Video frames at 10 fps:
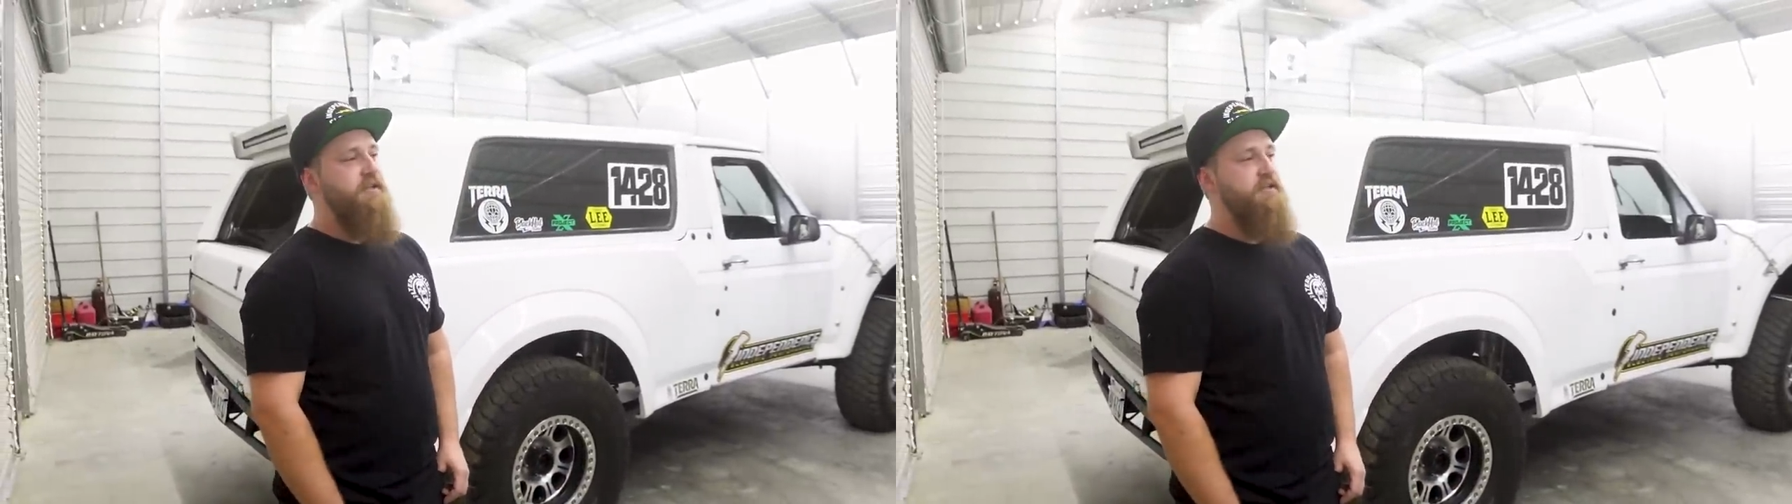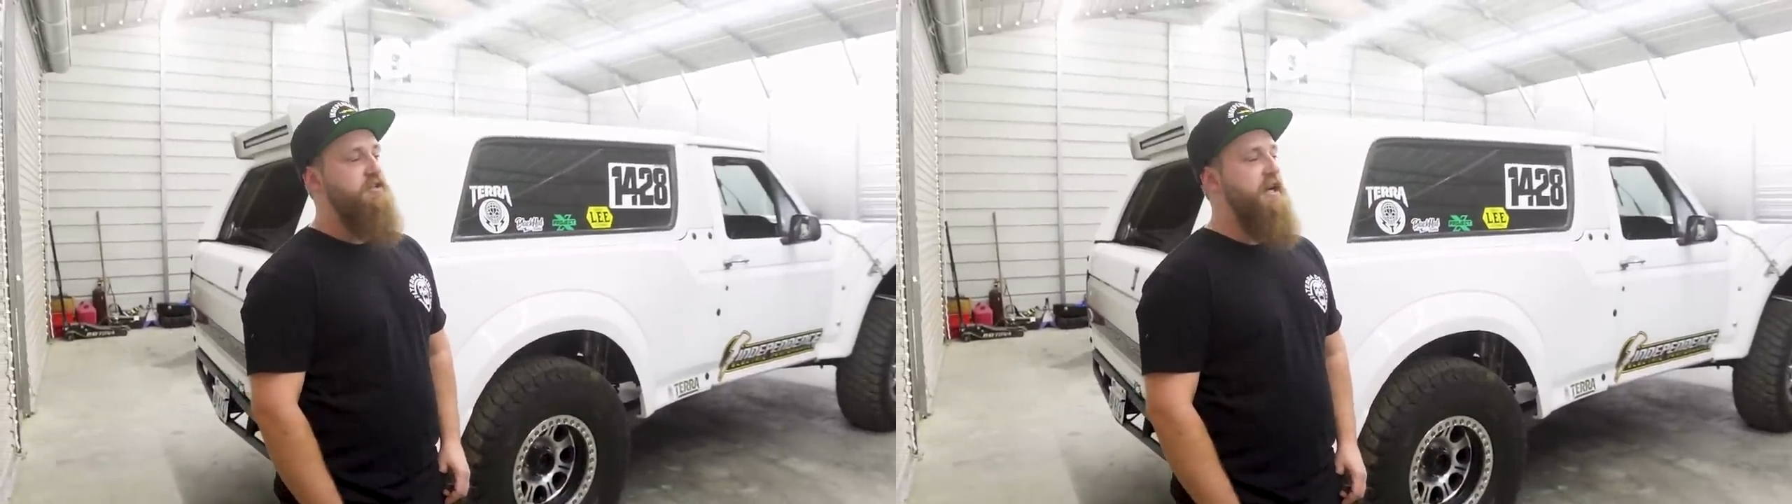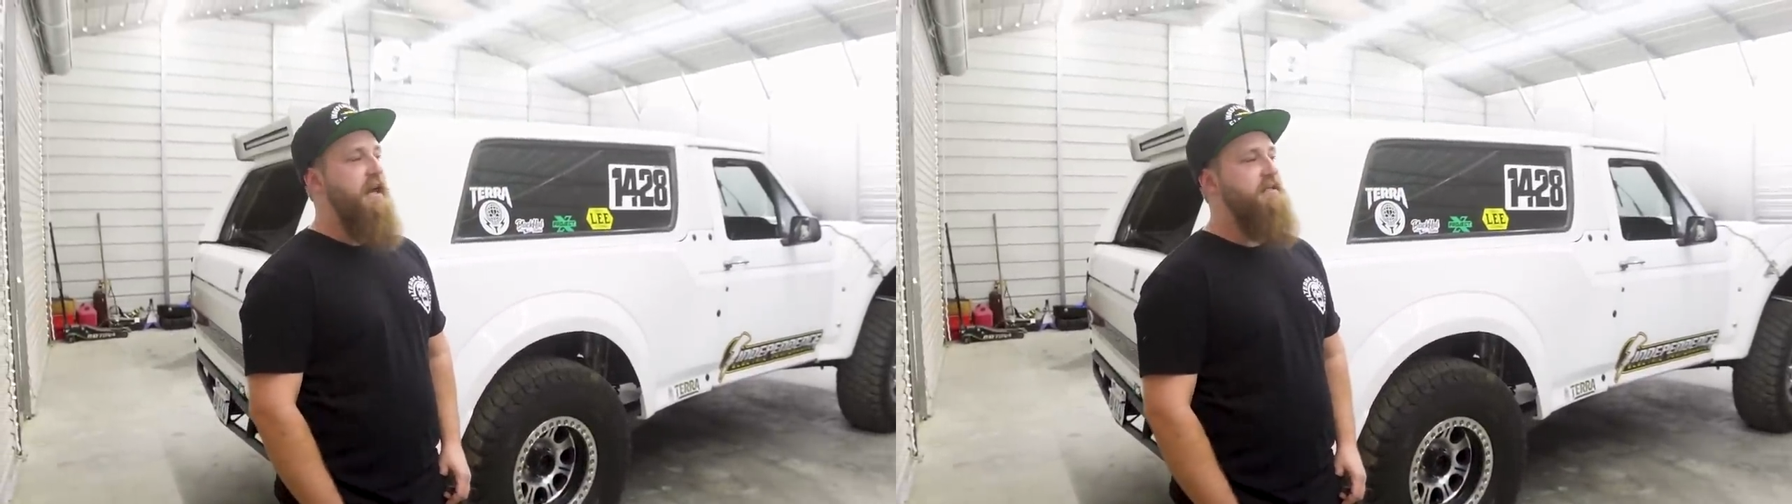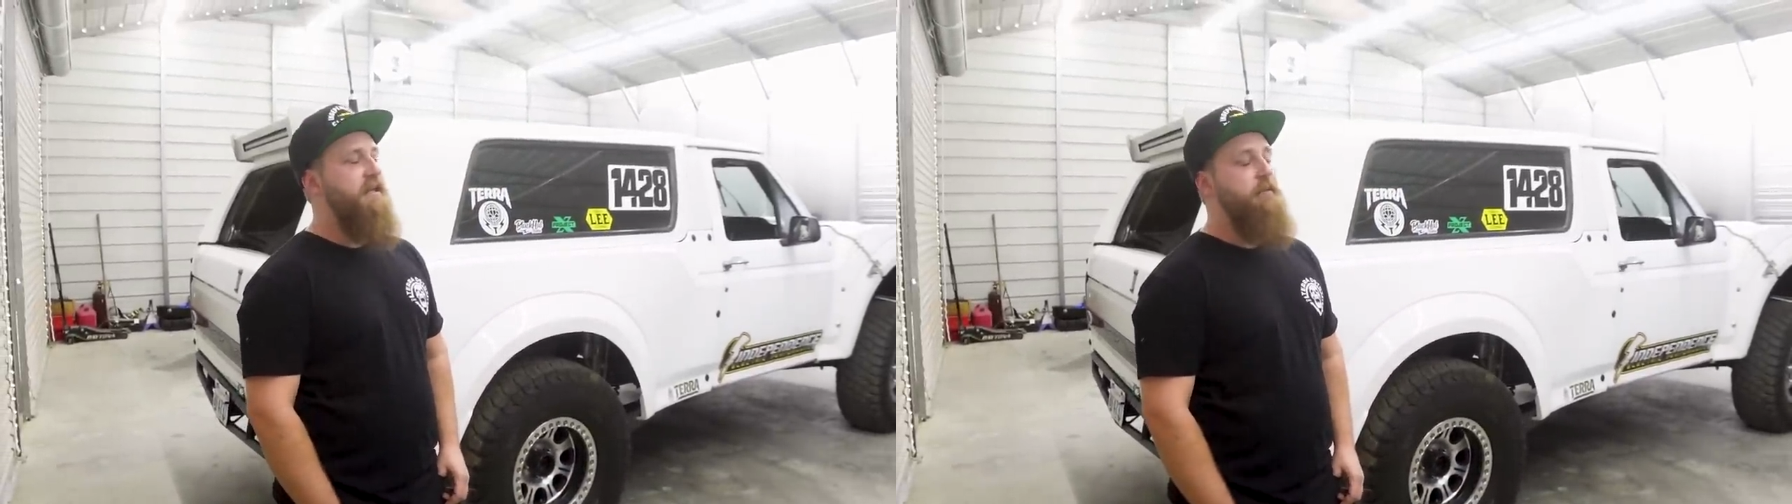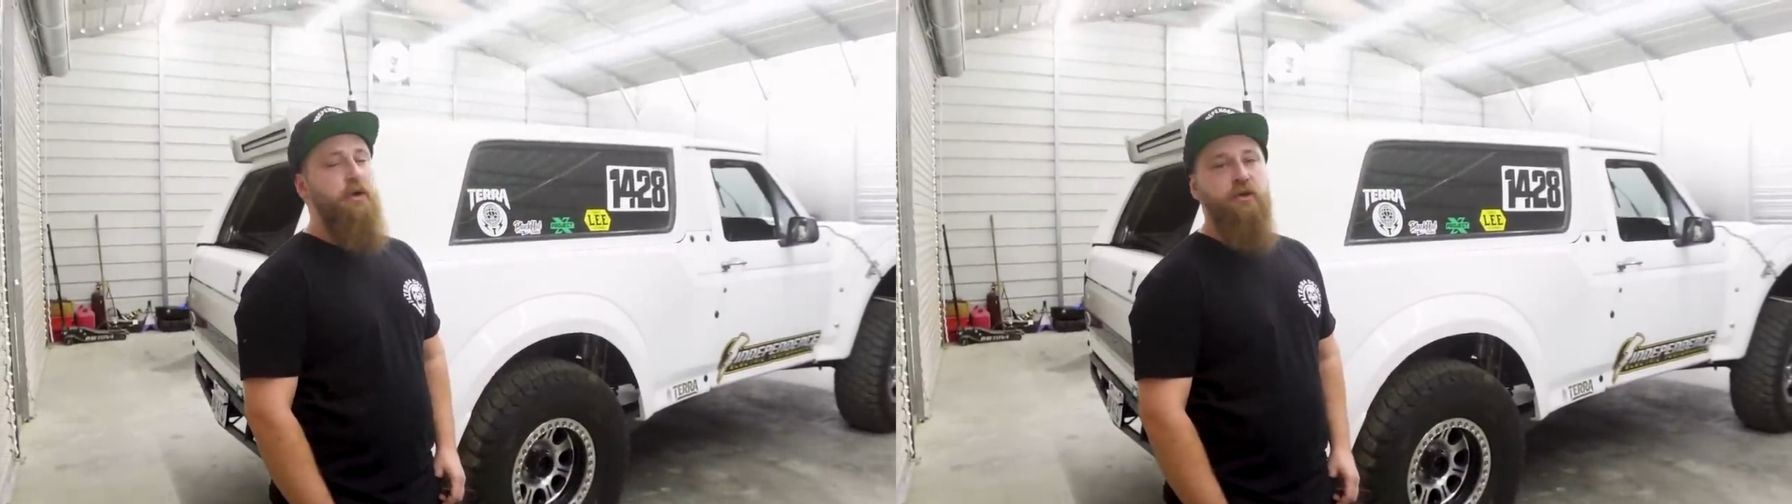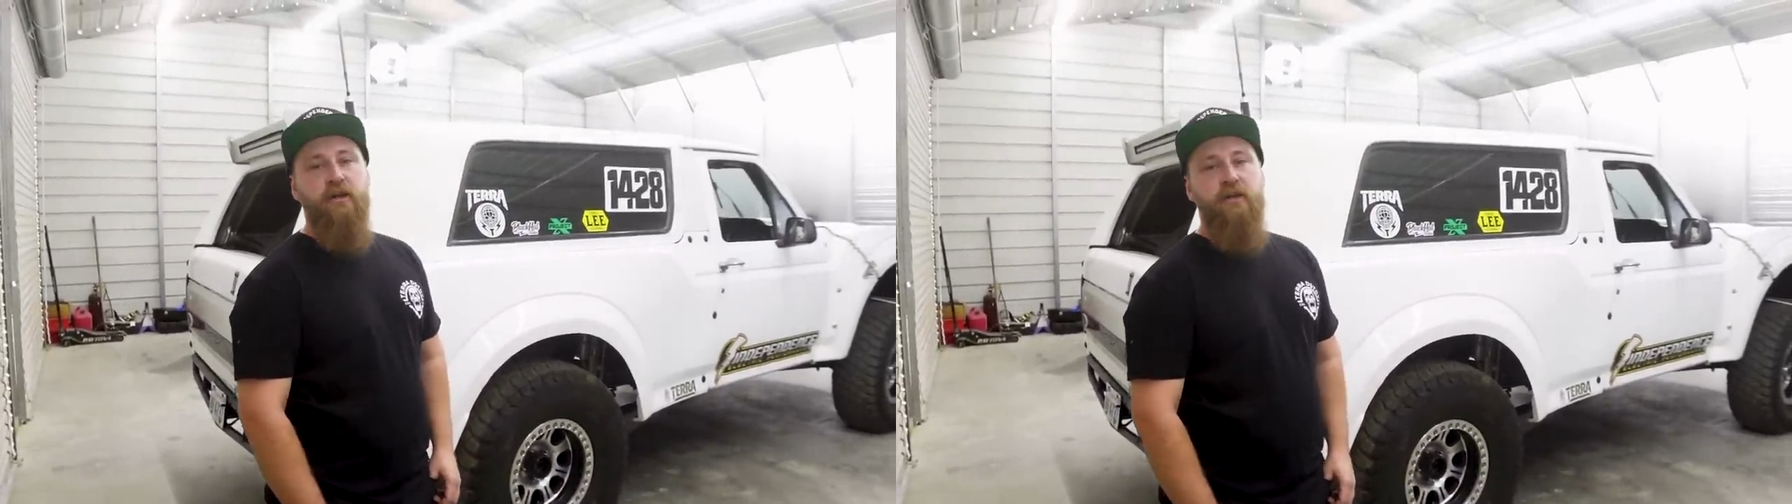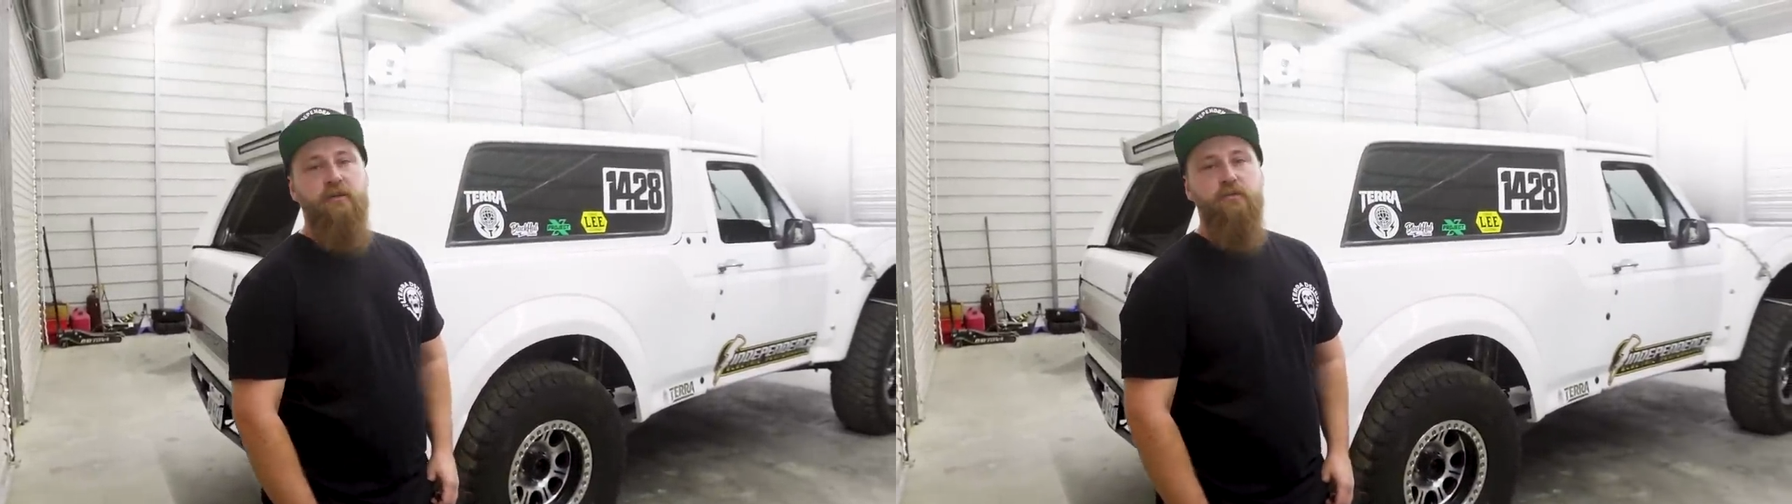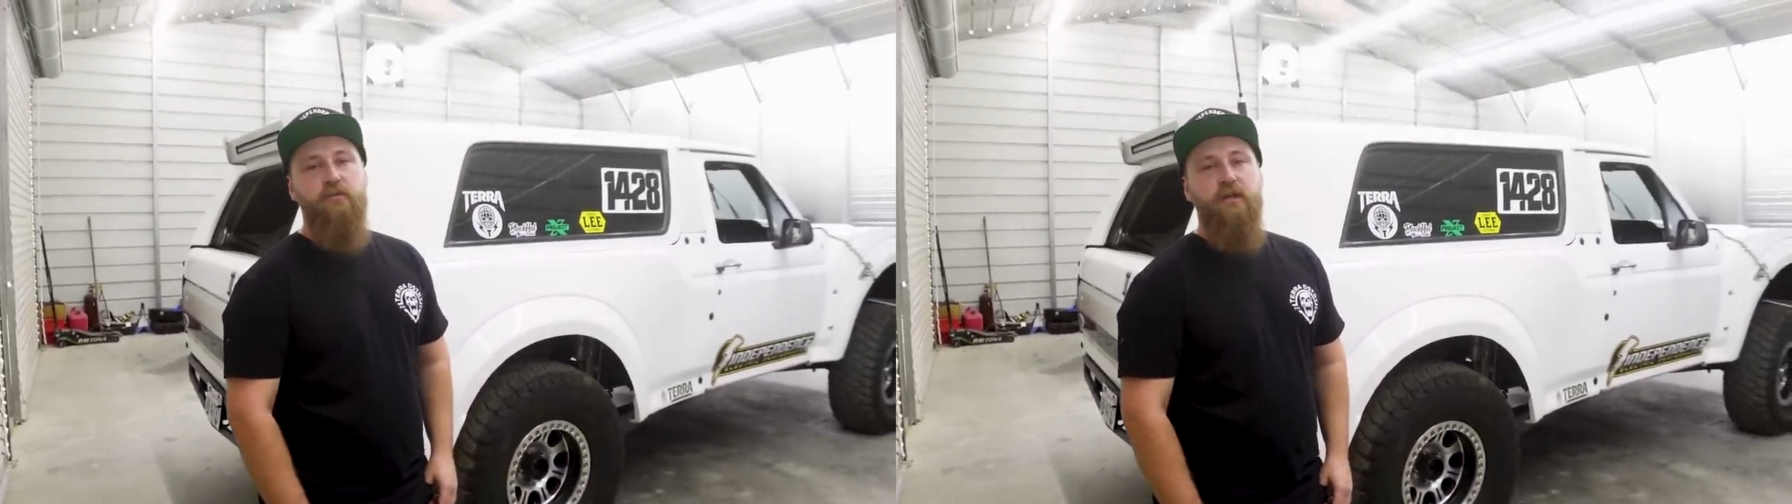just chassis and motor, and